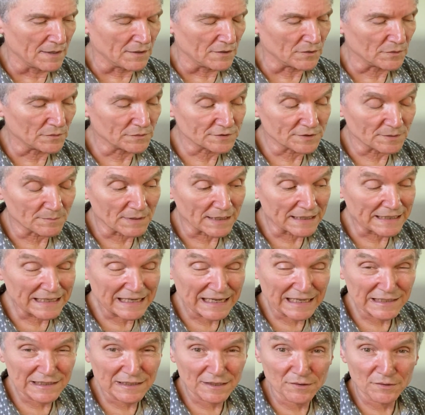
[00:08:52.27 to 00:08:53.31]
Also, my
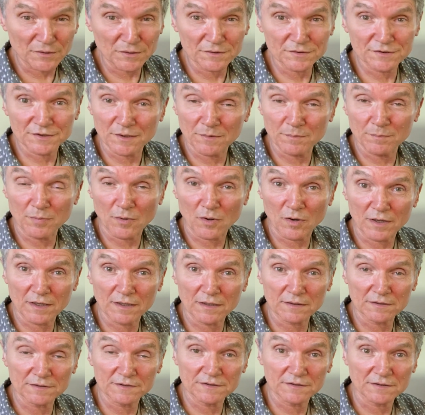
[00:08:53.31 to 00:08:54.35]
kettle also
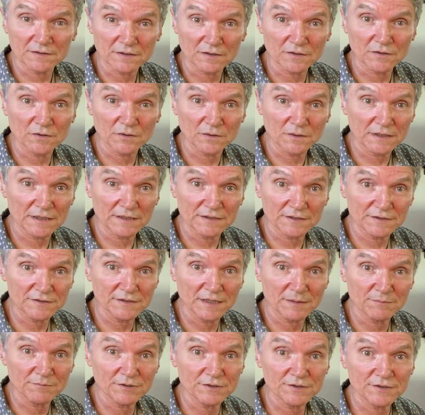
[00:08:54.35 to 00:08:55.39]
boils according to
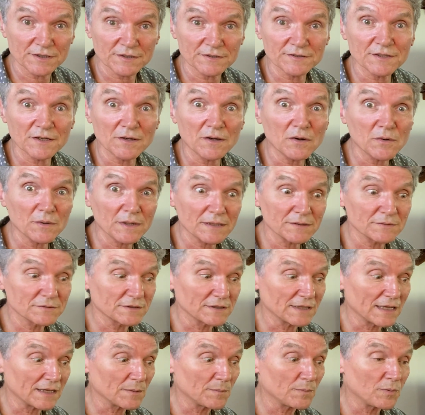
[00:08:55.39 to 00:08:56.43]
temperature. So, that was
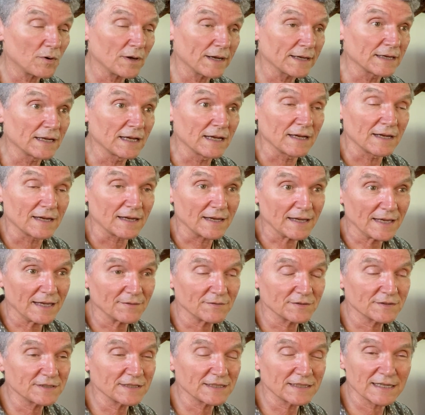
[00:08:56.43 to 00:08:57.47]
another point. I have a
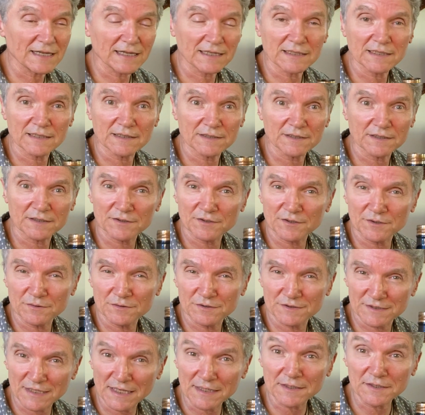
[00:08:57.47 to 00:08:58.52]
tea kettle that you
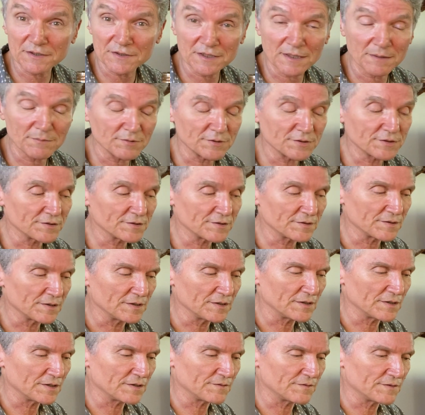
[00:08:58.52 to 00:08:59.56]
set the temperature
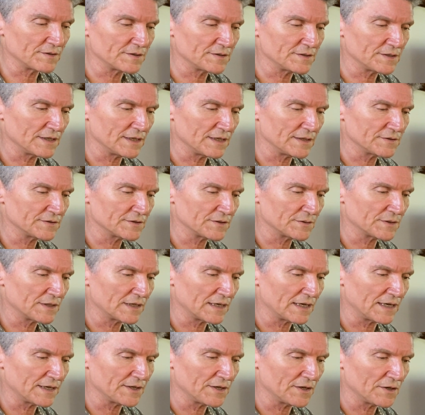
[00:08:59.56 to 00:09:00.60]
of the tea so that
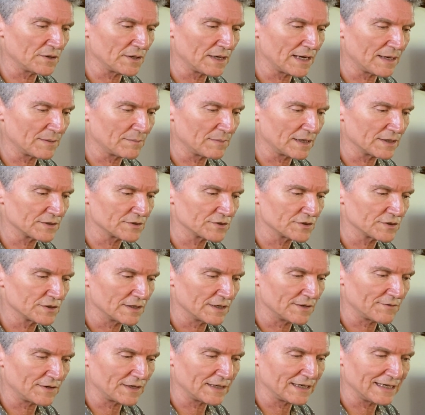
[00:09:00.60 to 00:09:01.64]
I know how much,
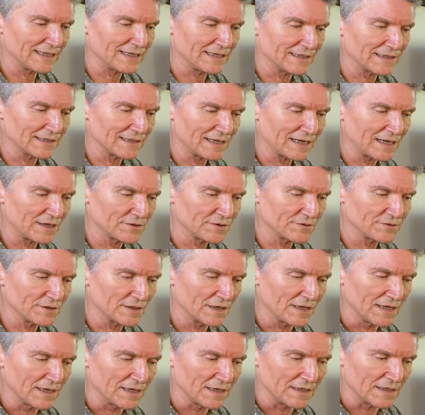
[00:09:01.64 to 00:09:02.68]
if I need it at 100,
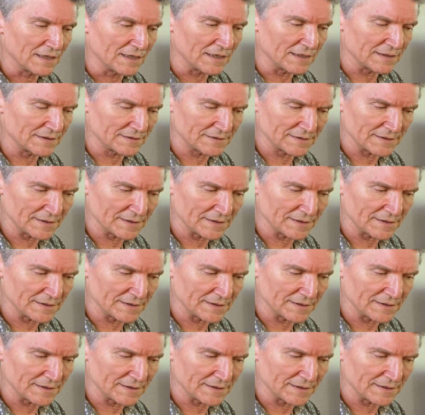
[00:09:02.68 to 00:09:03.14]
at